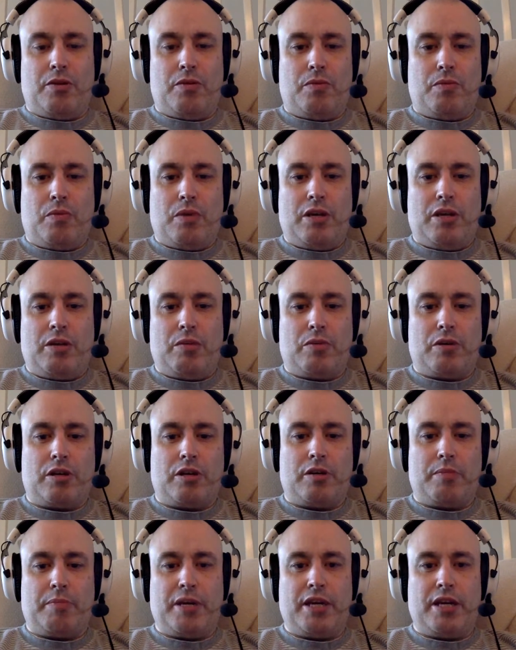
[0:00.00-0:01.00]
where they were going
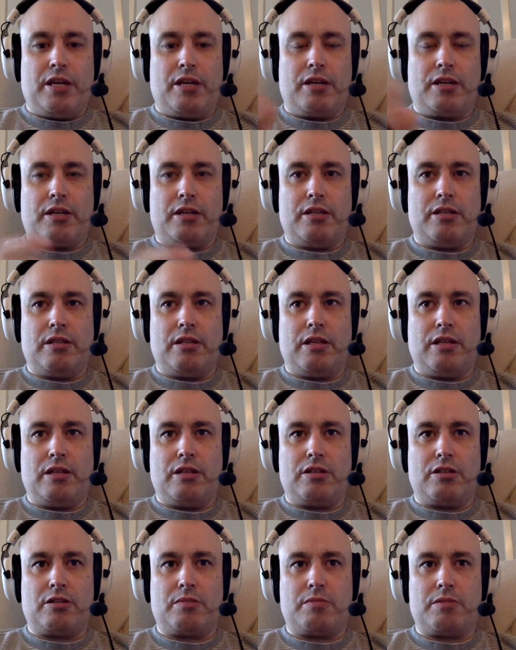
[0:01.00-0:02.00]
to be like, and then they
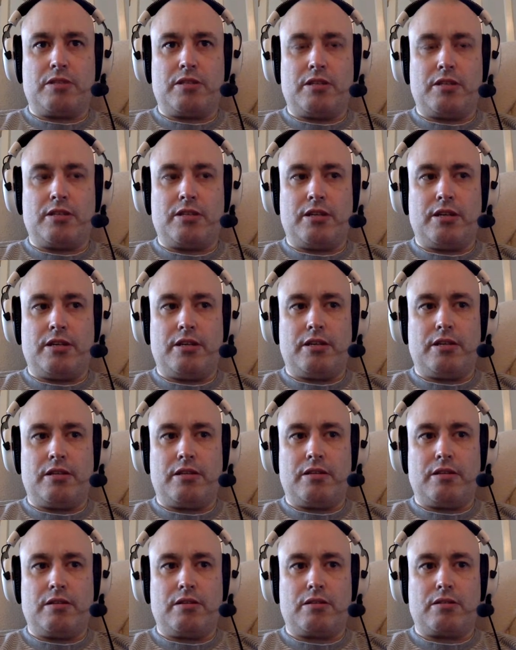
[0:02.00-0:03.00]
just decided
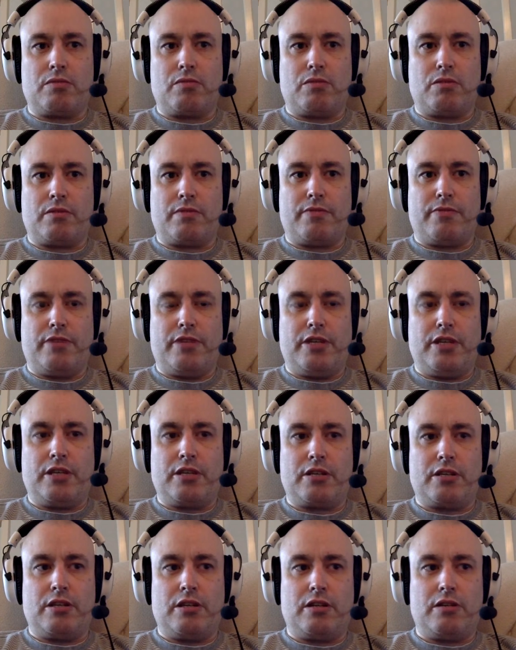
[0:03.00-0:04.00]
it just wasn't
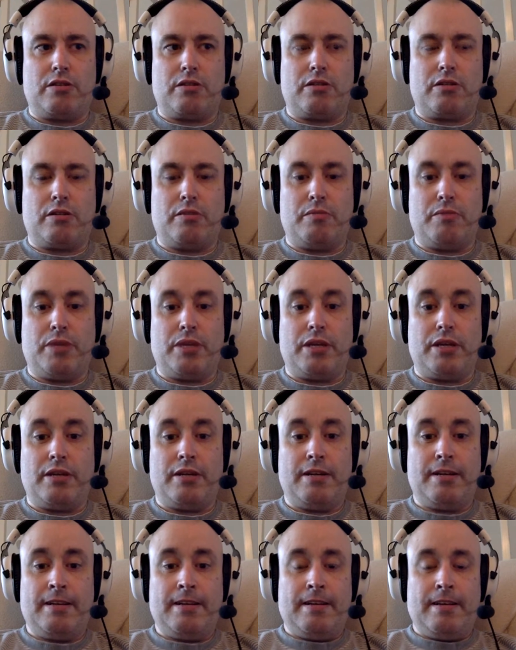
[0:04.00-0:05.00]
financially, they couldn't compete.
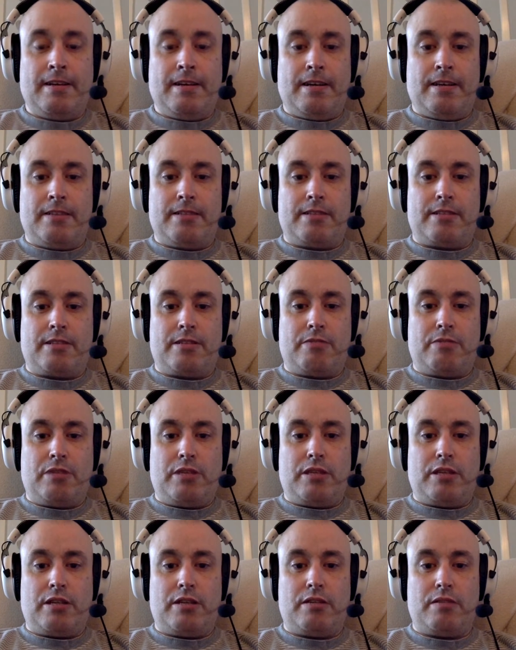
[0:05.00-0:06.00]
And
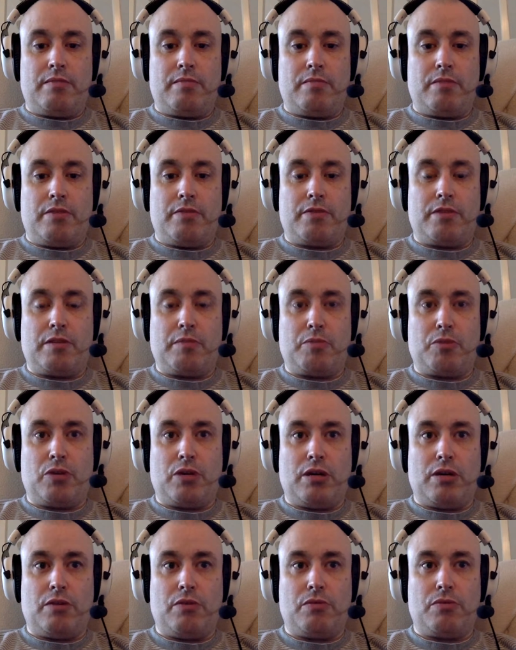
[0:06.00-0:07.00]
Sony then obviously brought
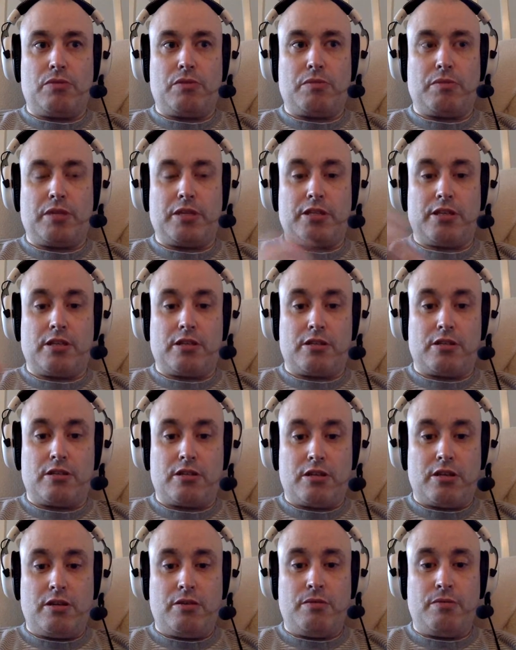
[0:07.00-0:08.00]
out the PlayStation
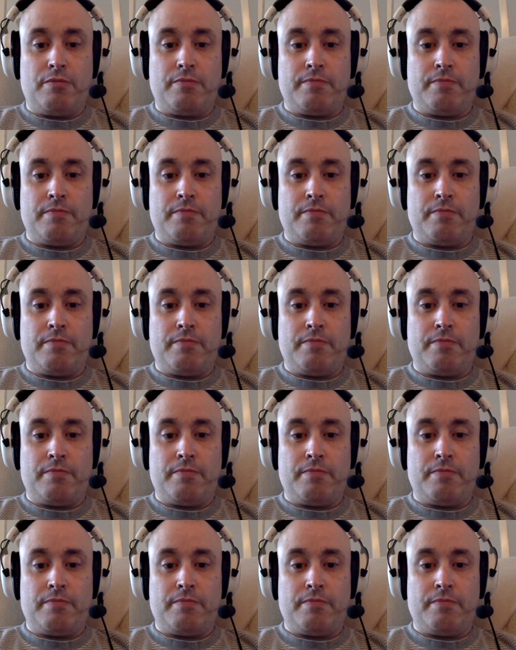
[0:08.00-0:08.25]
2,